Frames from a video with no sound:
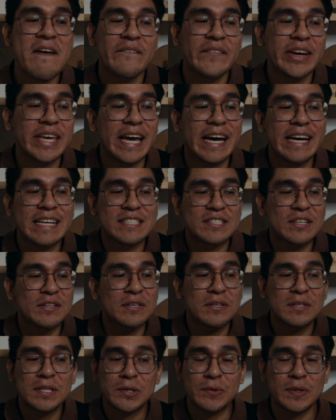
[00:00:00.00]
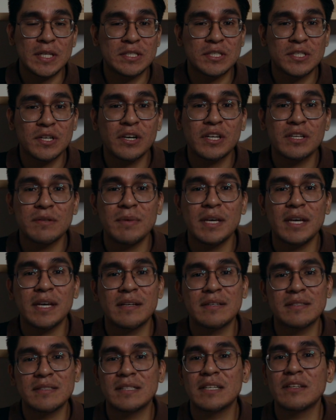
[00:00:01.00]
yeah, it's something that really shocked me,
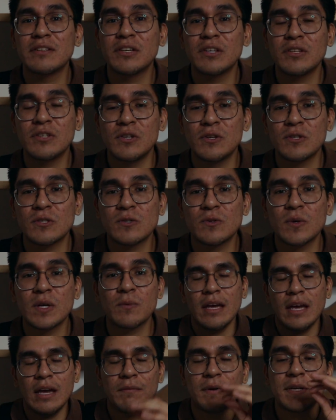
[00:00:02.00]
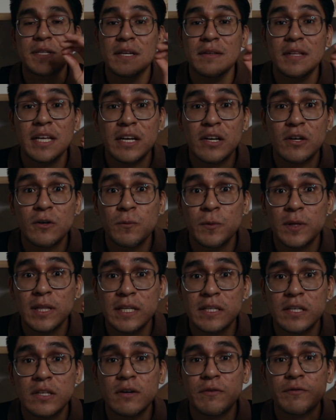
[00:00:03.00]
and I'm still not used to it. Every time that I go with
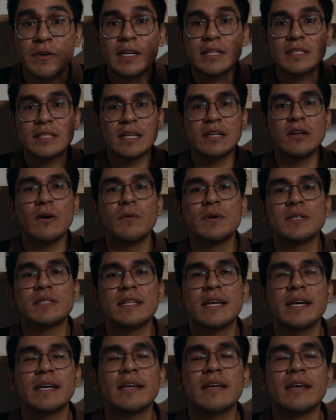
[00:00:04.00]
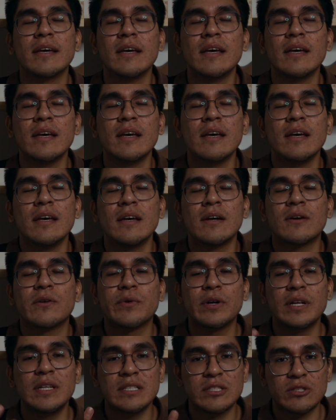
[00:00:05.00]
Latino friends, I'm always like
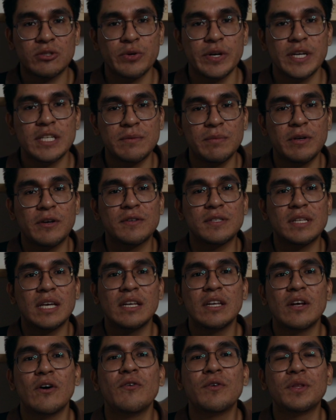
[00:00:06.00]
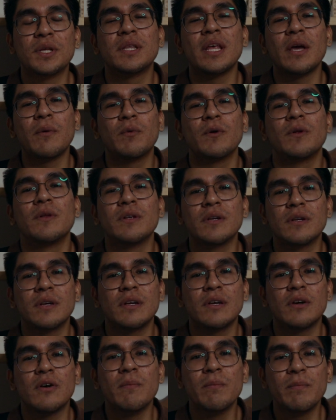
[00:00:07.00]
really stressed because I know that they will
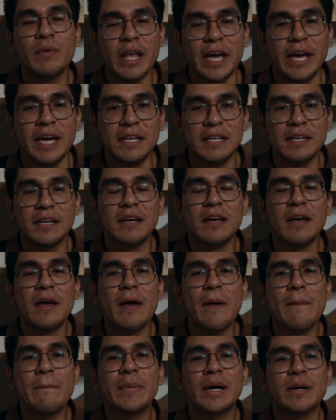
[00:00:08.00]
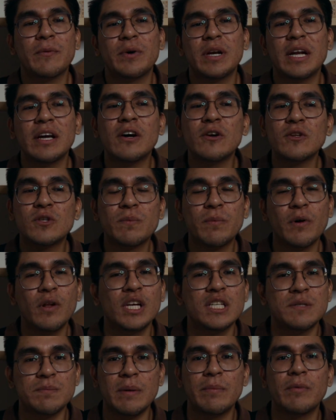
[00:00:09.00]
complain. But when I go to
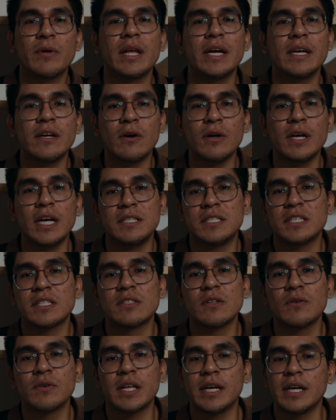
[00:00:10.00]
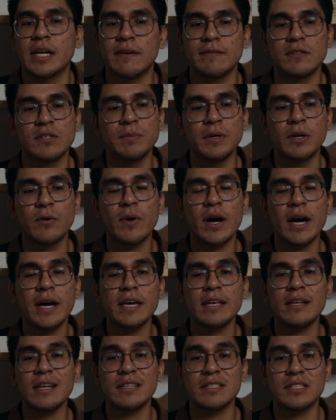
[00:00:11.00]
Polish people, I just know that I have to be
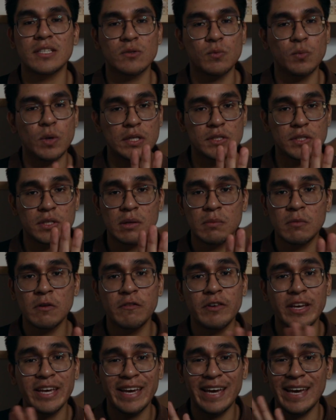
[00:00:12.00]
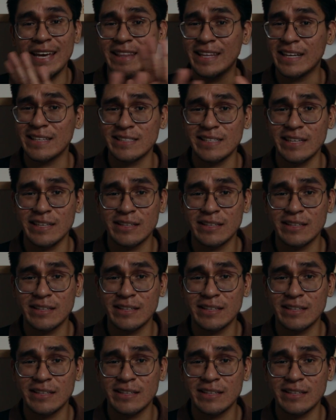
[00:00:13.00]
quiet and just watch the movie, and that's